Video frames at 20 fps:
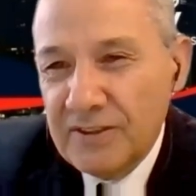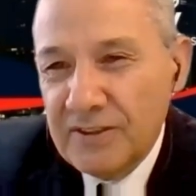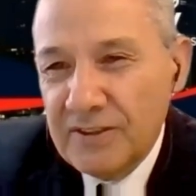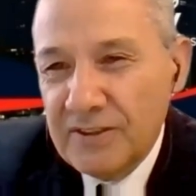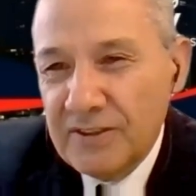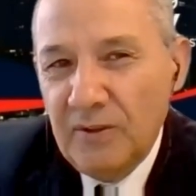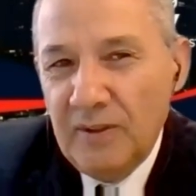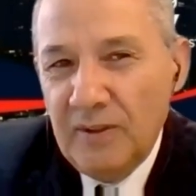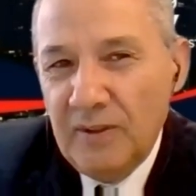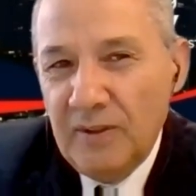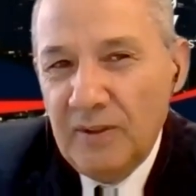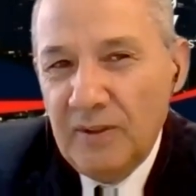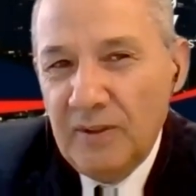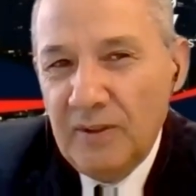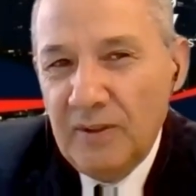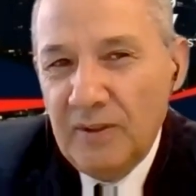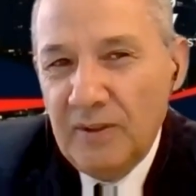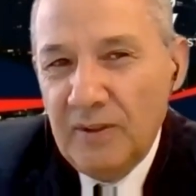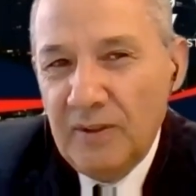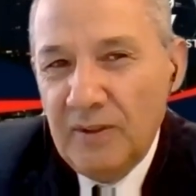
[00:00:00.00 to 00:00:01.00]
First of
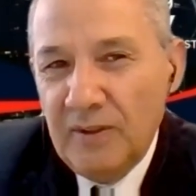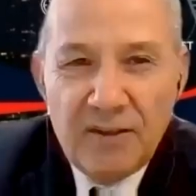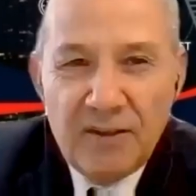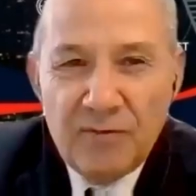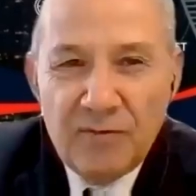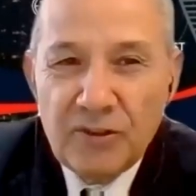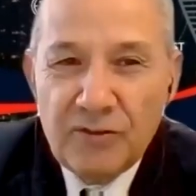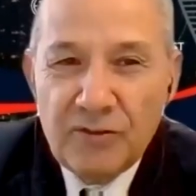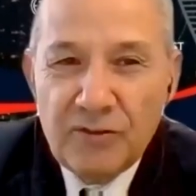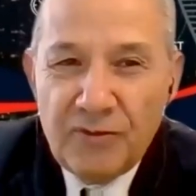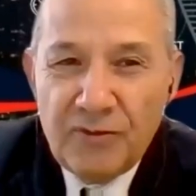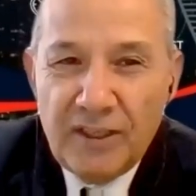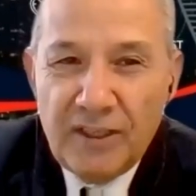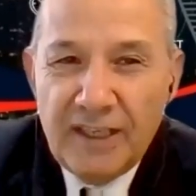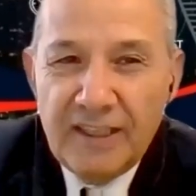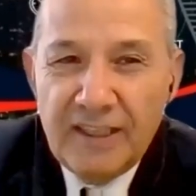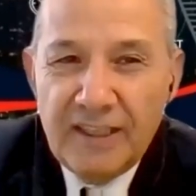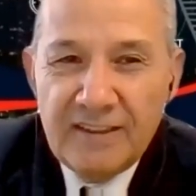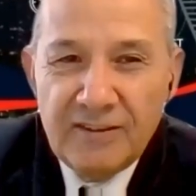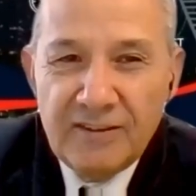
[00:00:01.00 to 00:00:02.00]
all, for
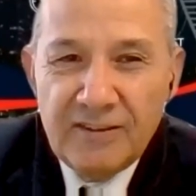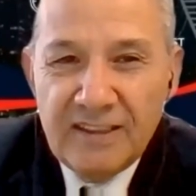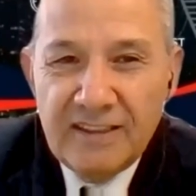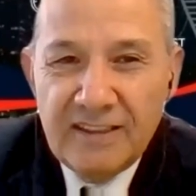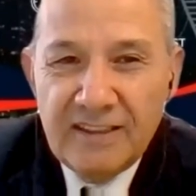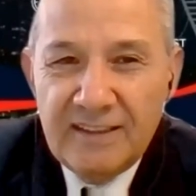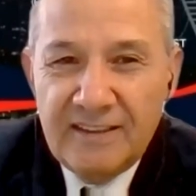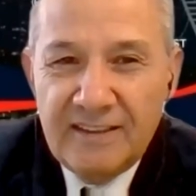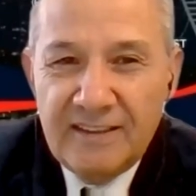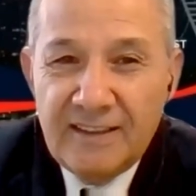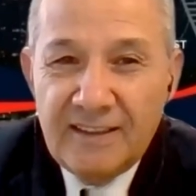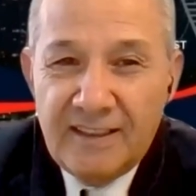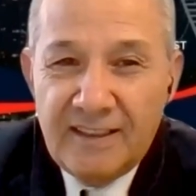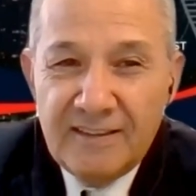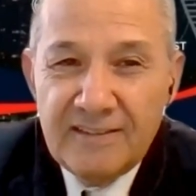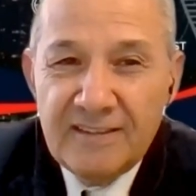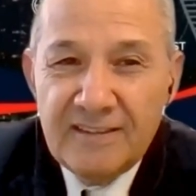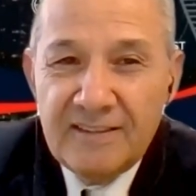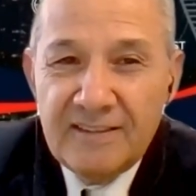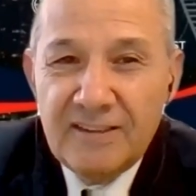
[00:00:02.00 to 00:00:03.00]
the fight
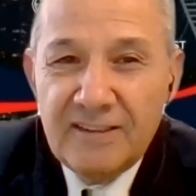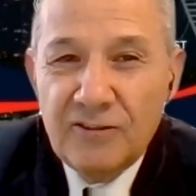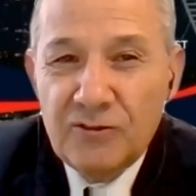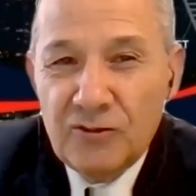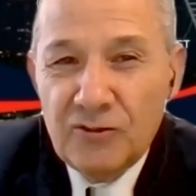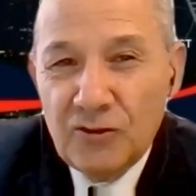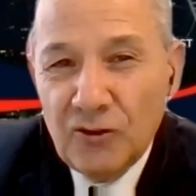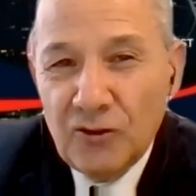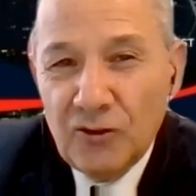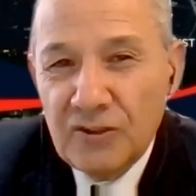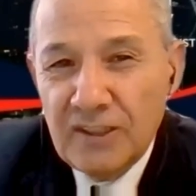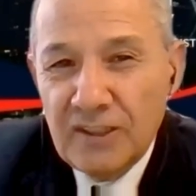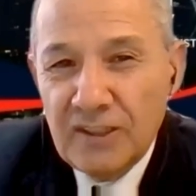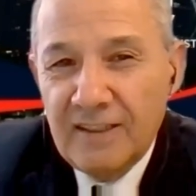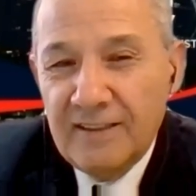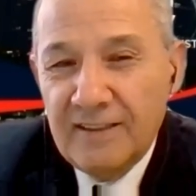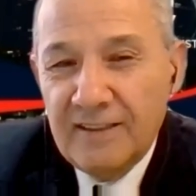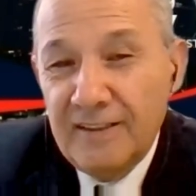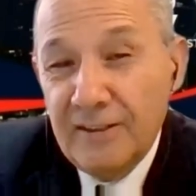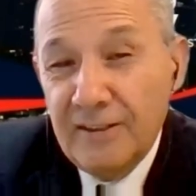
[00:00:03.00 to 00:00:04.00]
against
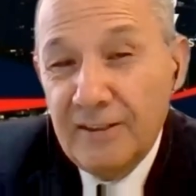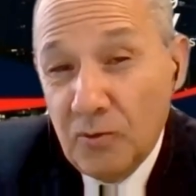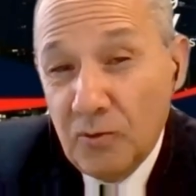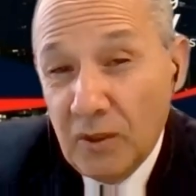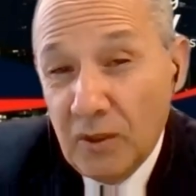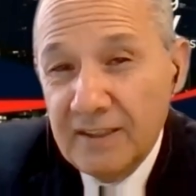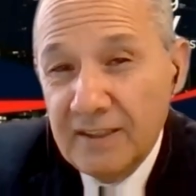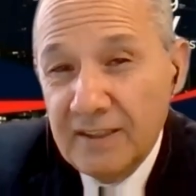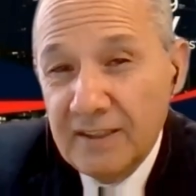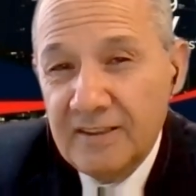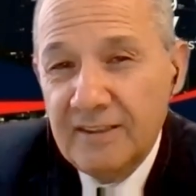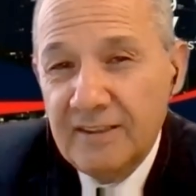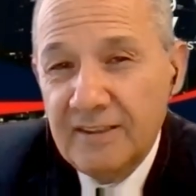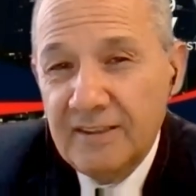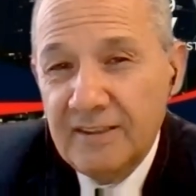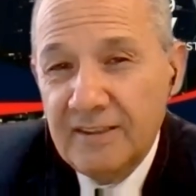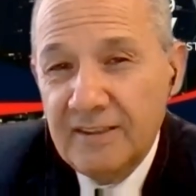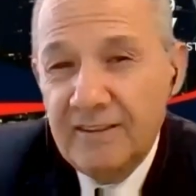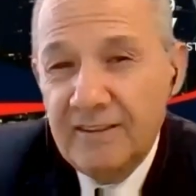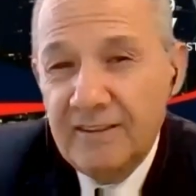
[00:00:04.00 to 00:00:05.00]
social
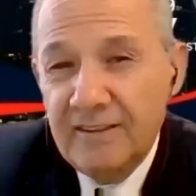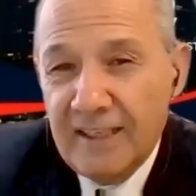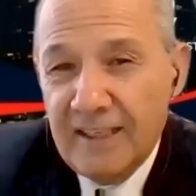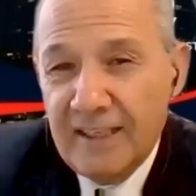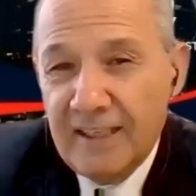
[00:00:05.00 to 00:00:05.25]
inequality,